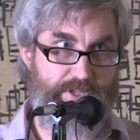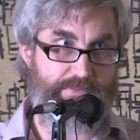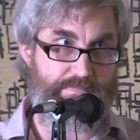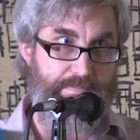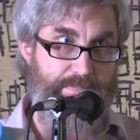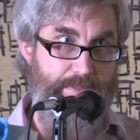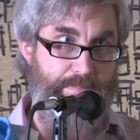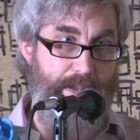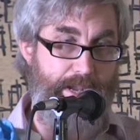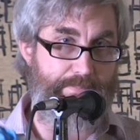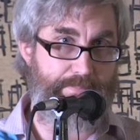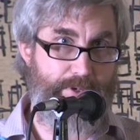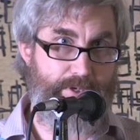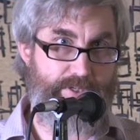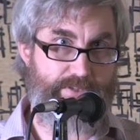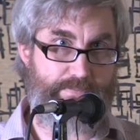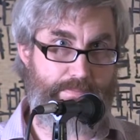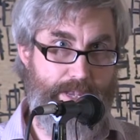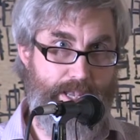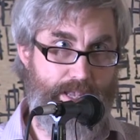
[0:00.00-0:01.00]
the
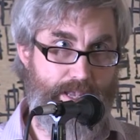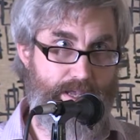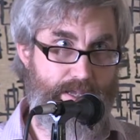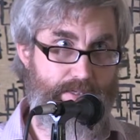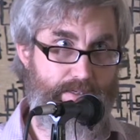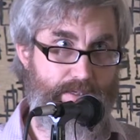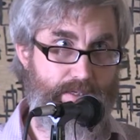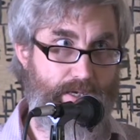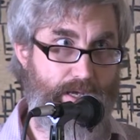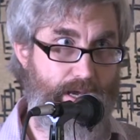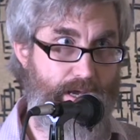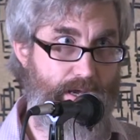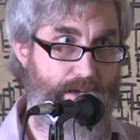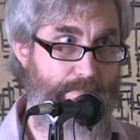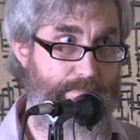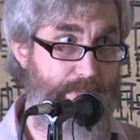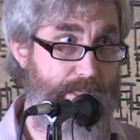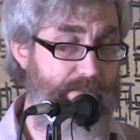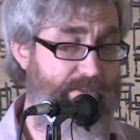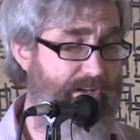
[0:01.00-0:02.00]
paper has been
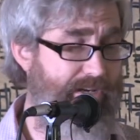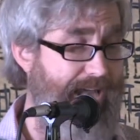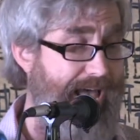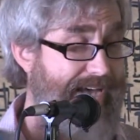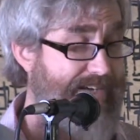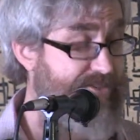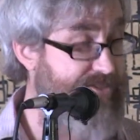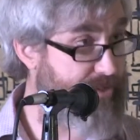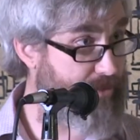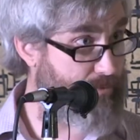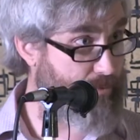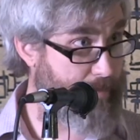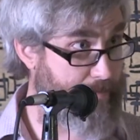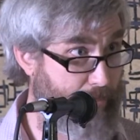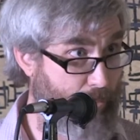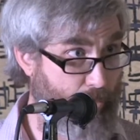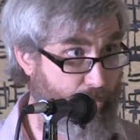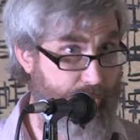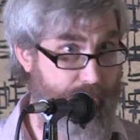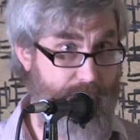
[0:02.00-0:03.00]
done excellent
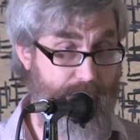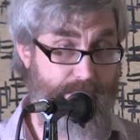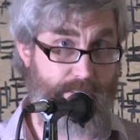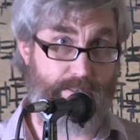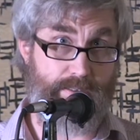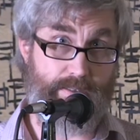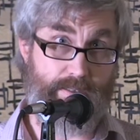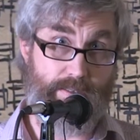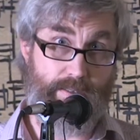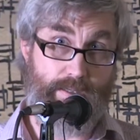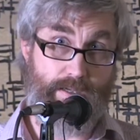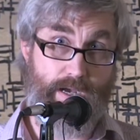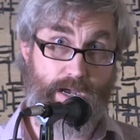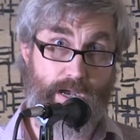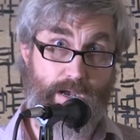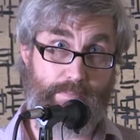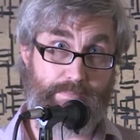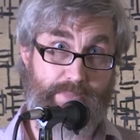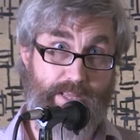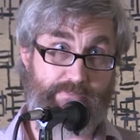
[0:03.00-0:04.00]
reporting.
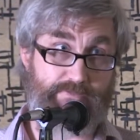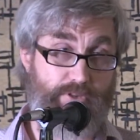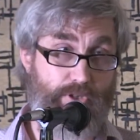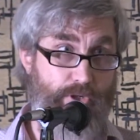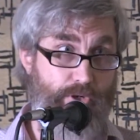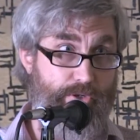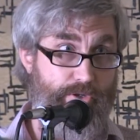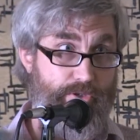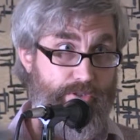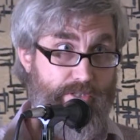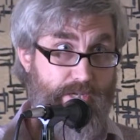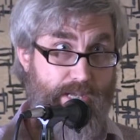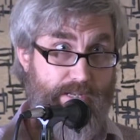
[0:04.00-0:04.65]
They've learned